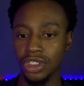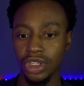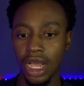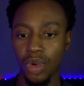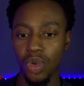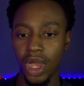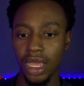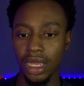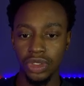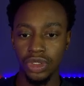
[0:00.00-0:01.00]
And now we
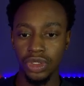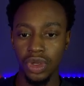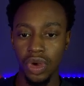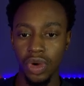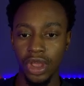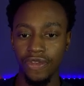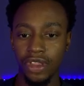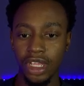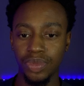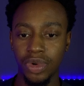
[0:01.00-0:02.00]
wait. So if
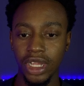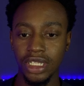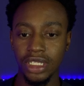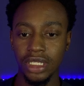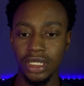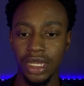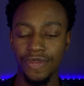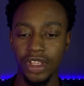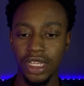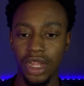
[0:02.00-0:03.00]
this
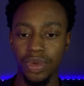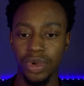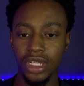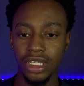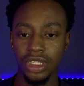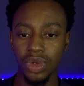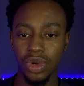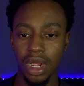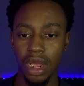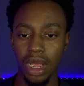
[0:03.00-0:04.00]
candle breaks its own
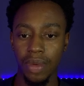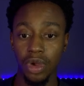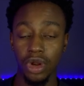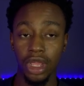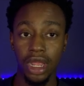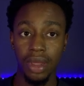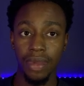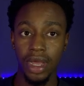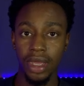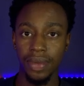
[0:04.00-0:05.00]
high, I'm gonna get in a
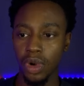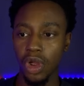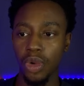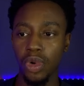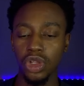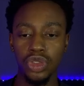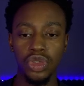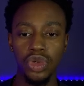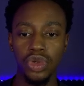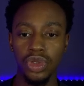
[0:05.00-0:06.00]
buy. We're gonna put
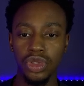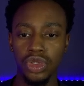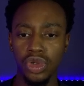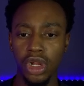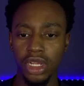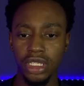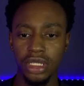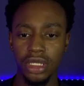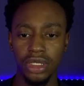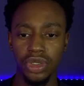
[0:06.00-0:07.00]
two
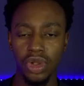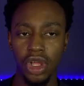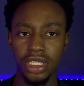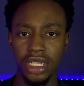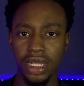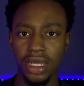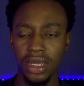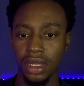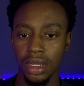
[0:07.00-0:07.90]
lots in there.